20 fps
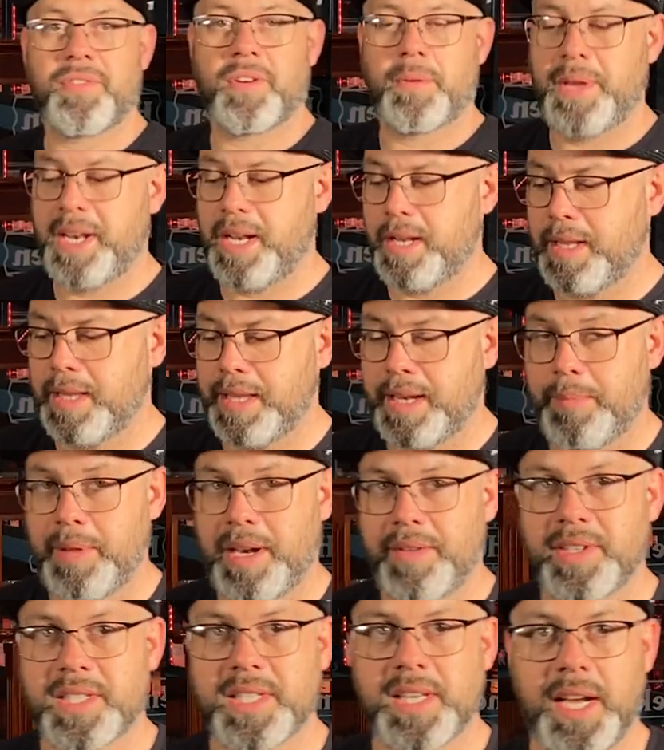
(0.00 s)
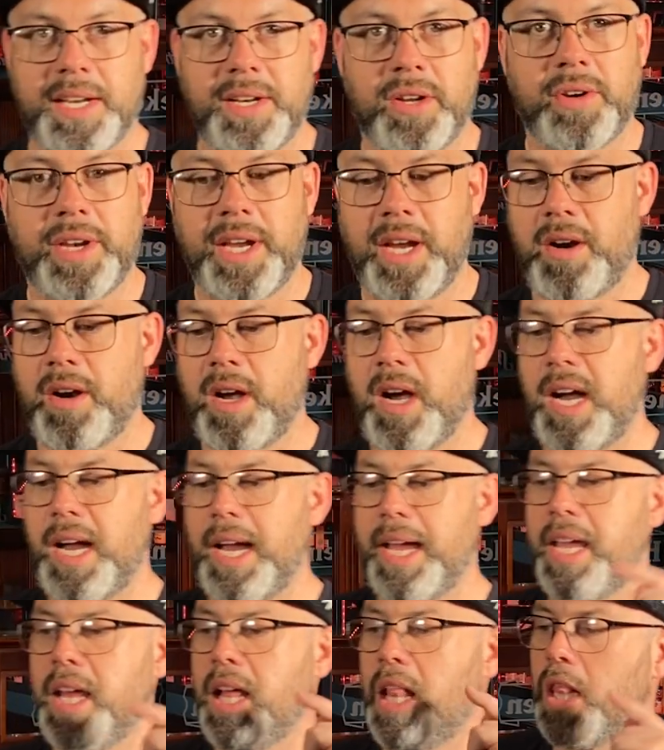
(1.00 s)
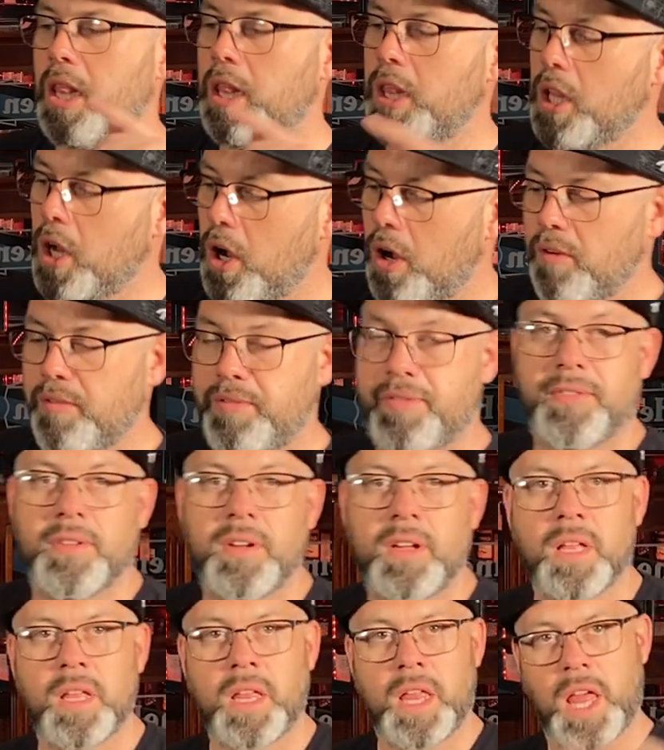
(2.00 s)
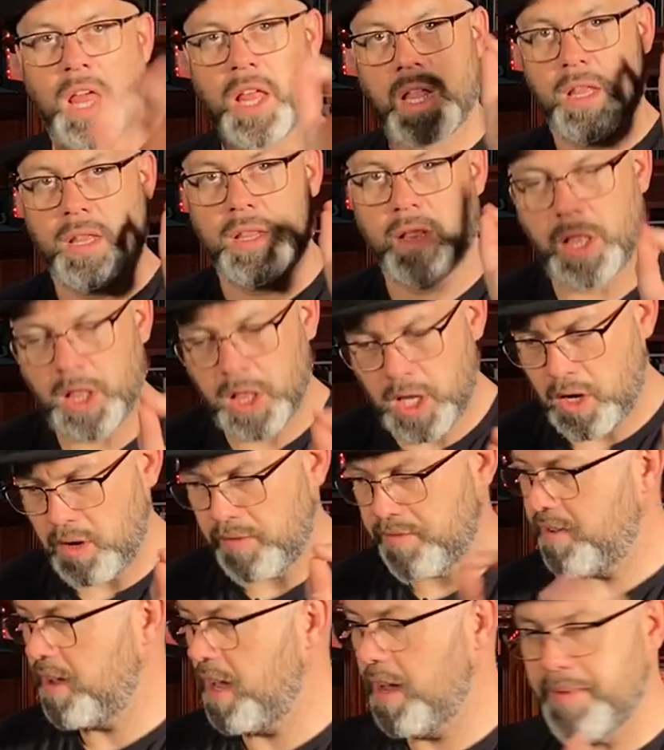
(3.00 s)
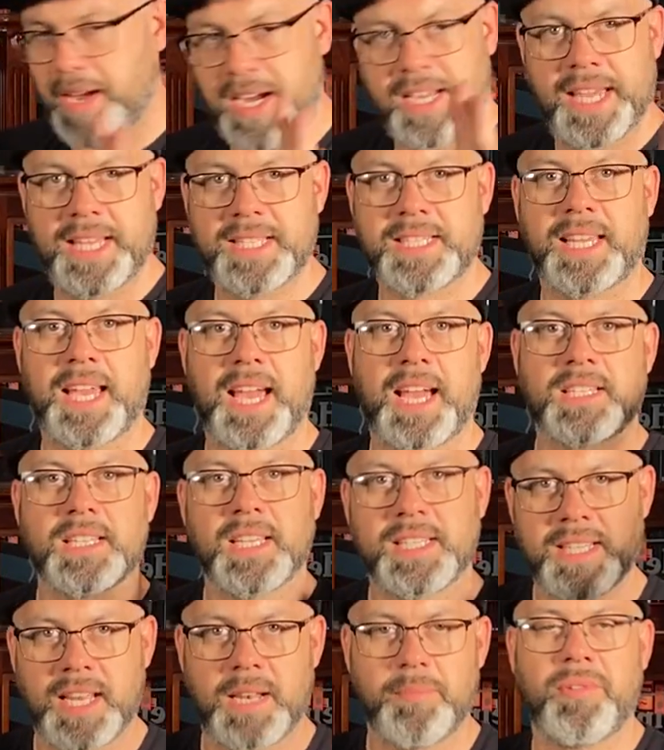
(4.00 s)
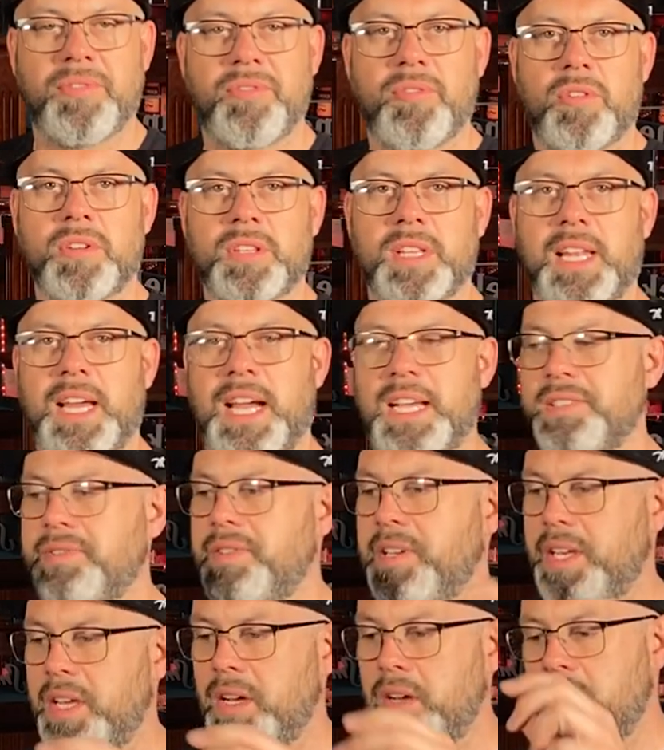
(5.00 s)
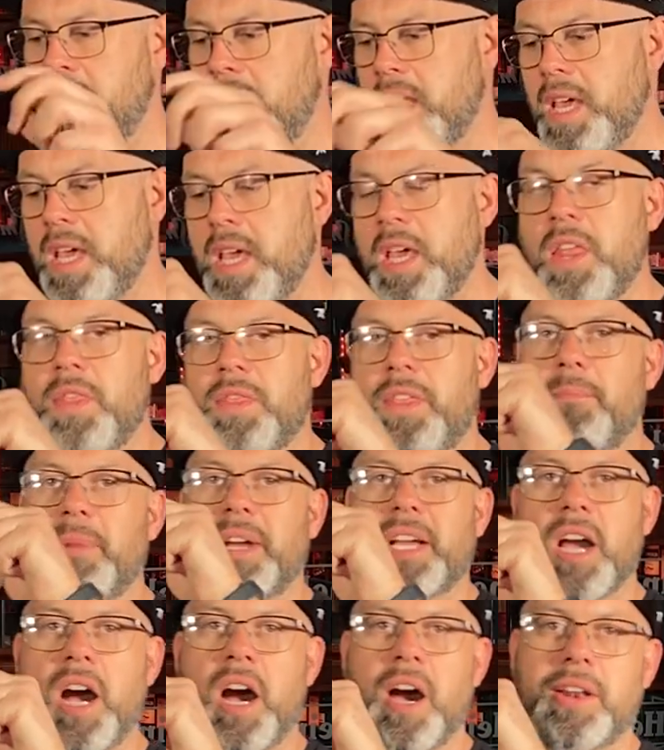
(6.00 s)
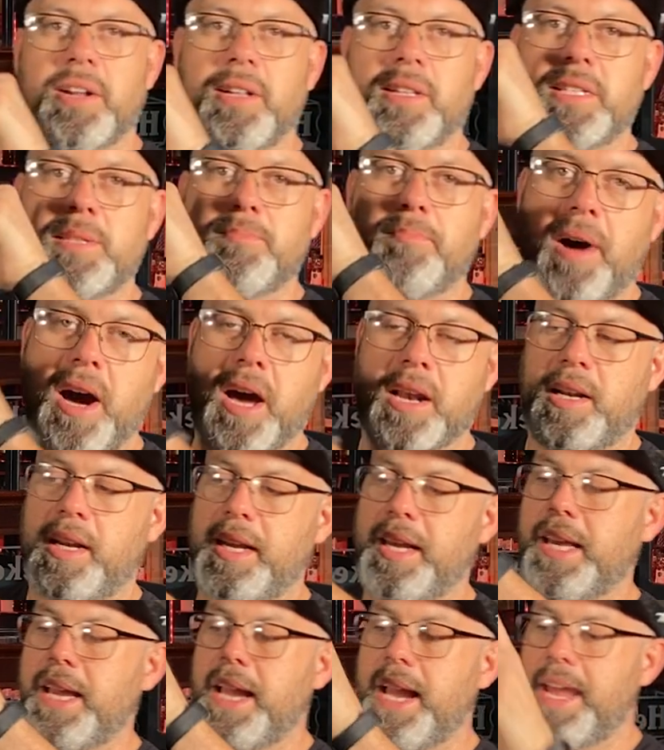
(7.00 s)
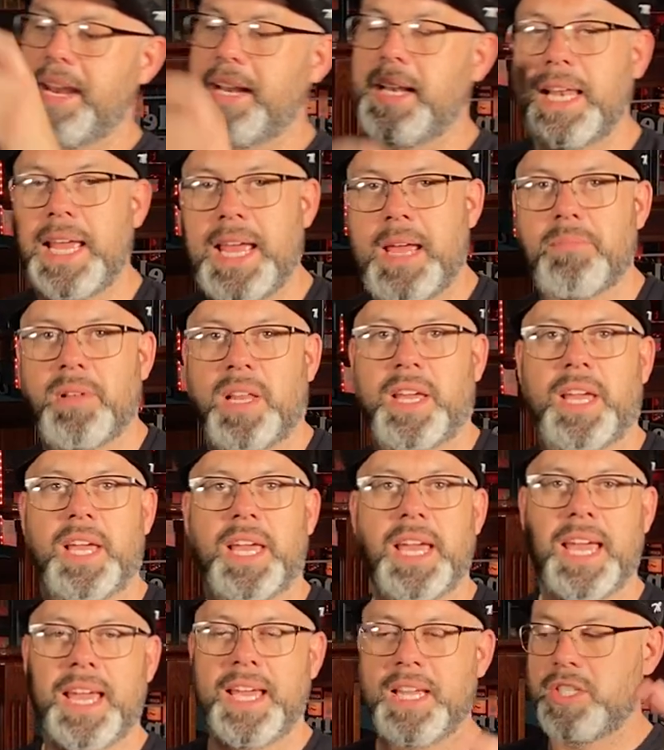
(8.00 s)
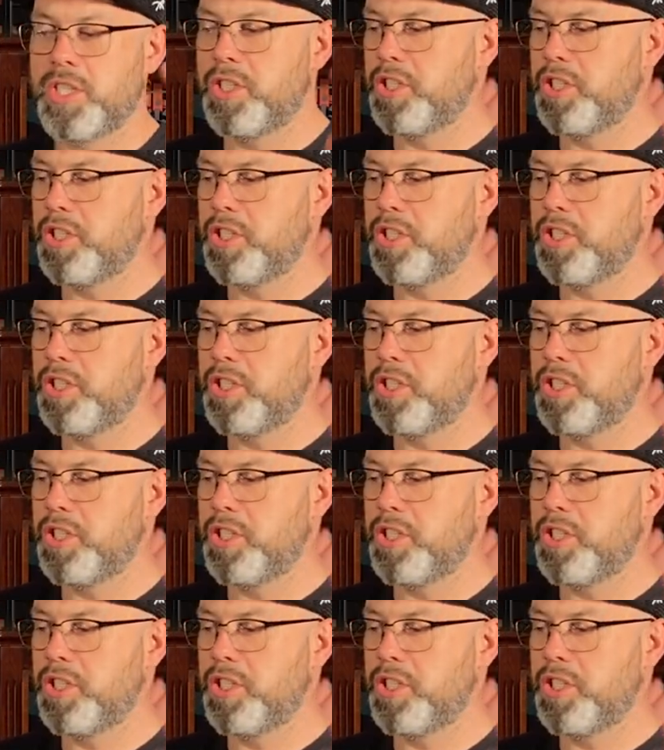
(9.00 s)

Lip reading: for a minute. A little bit of a side note here. I love, I'm not kissing ass, I said it before in the last video, the MCConnells bottling and labeling is